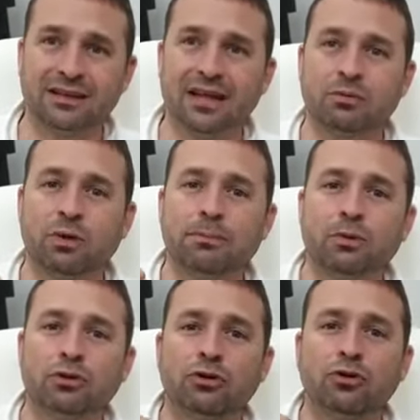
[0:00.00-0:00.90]
that we
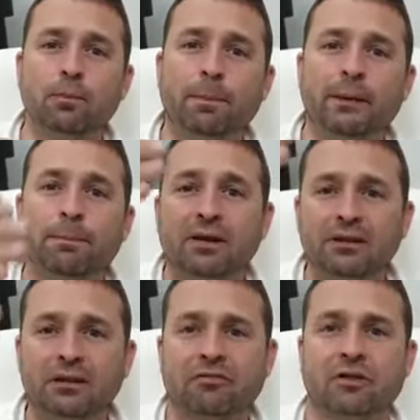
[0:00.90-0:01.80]
put you people
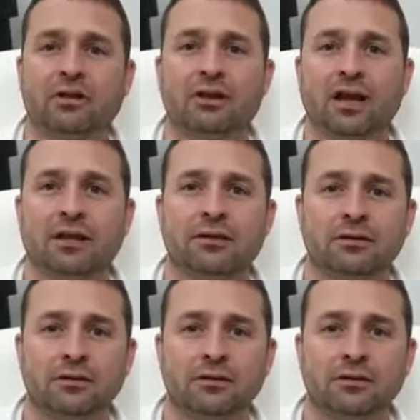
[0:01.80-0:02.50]
in the front line.